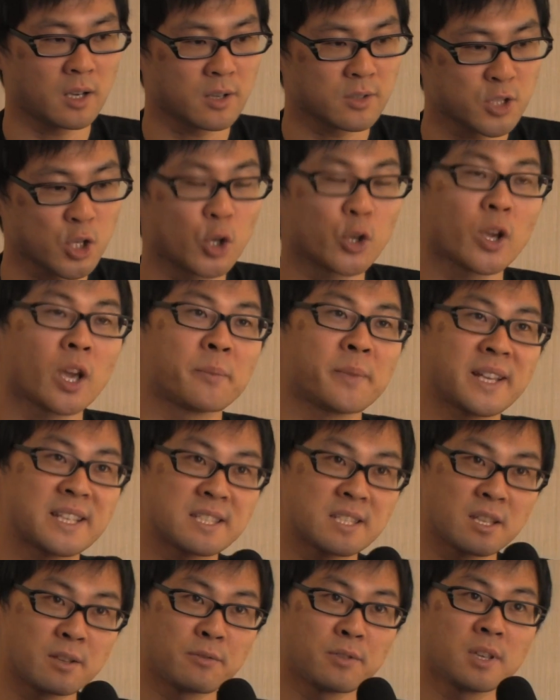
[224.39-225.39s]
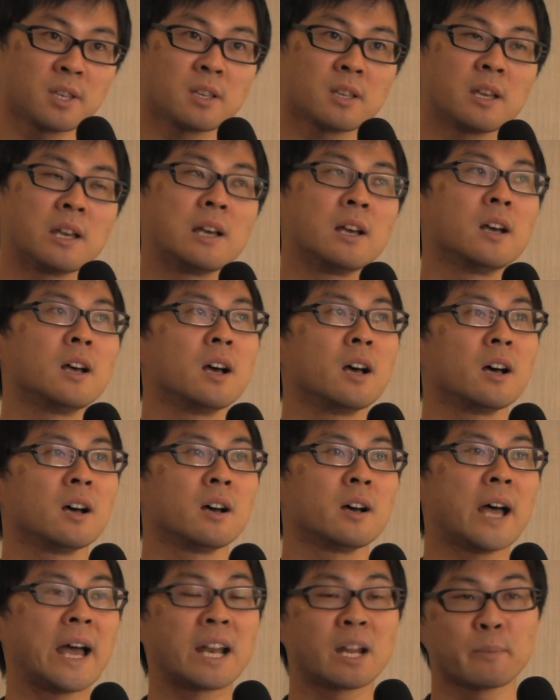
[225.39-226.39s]
Tokyo MX TV,
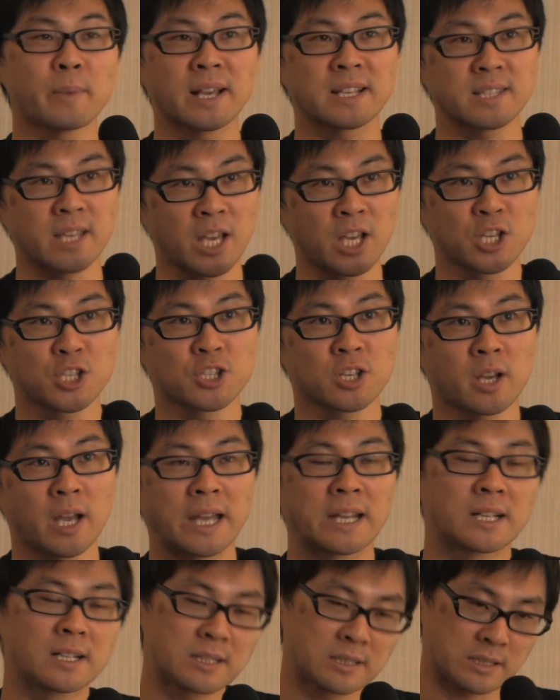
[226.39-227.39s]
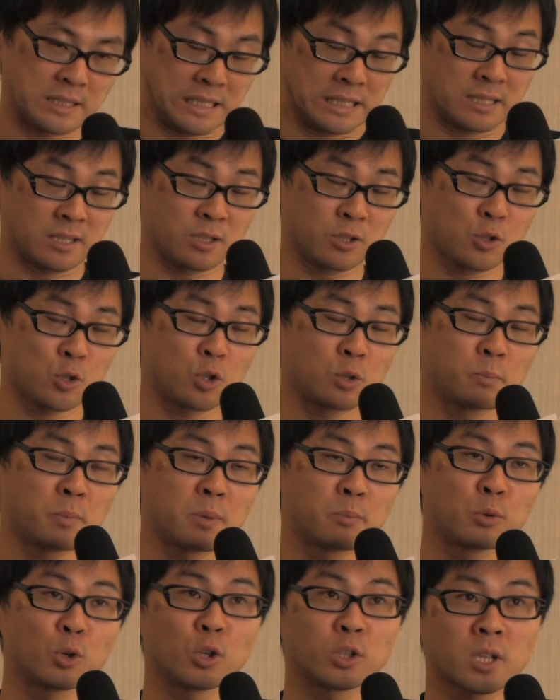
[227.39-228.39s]
AnimeExpo Asia, and it'll soon
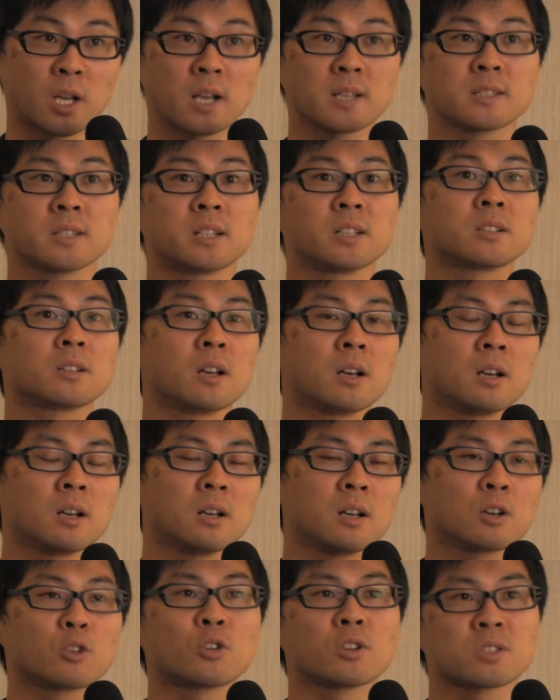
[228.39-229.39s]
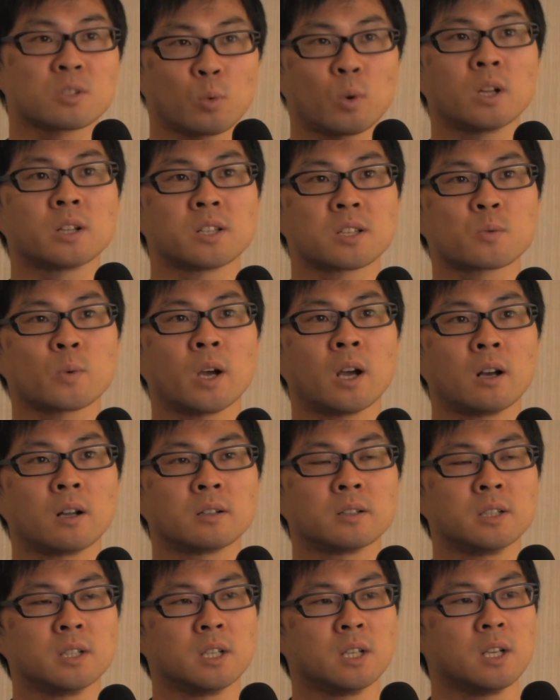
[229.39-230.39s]
be broadcasted across the world as
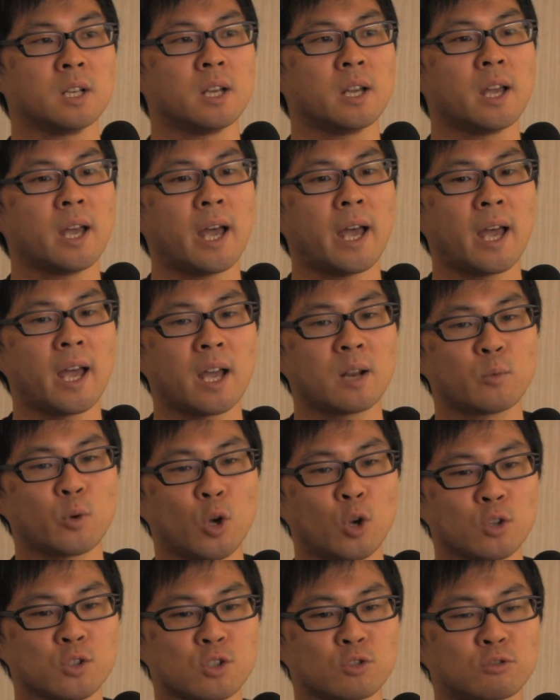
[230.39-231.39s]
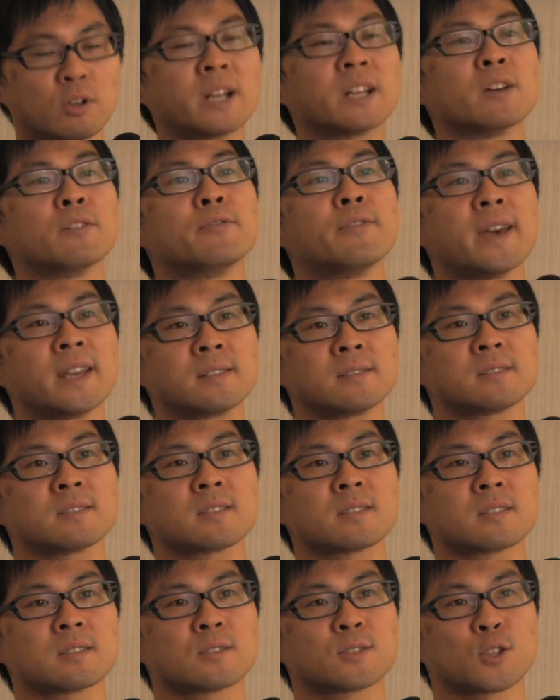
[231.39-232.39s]
well. And we also run
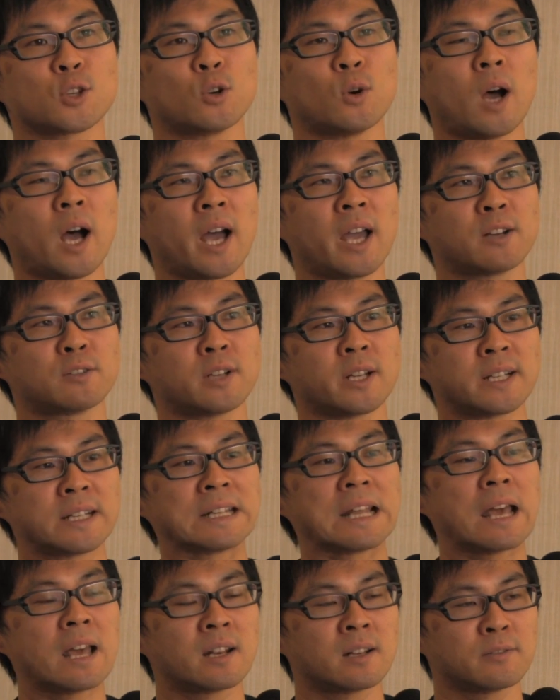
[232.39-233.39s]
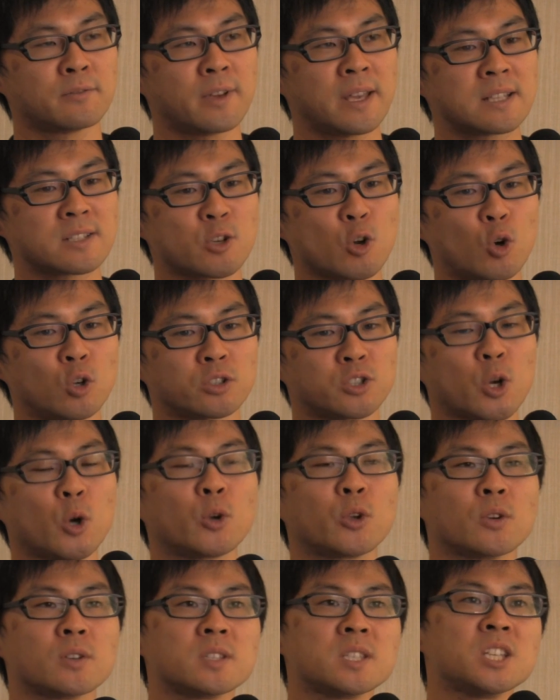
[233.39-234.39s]
events. So I run an event called
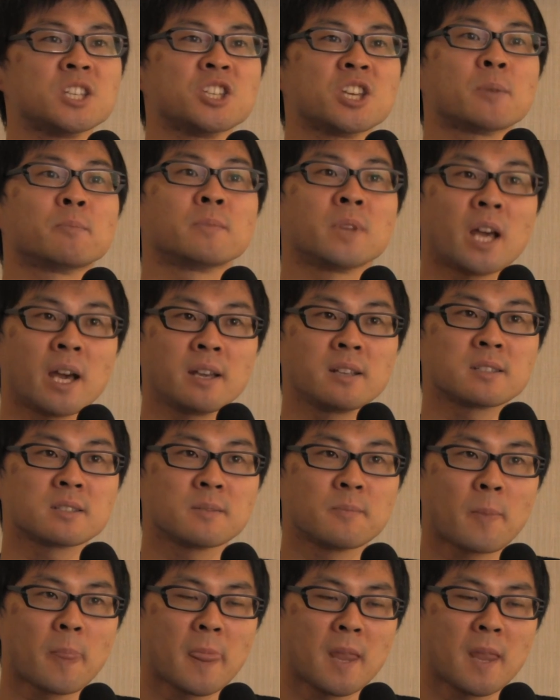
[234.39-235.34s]
Tokyo CGM Night,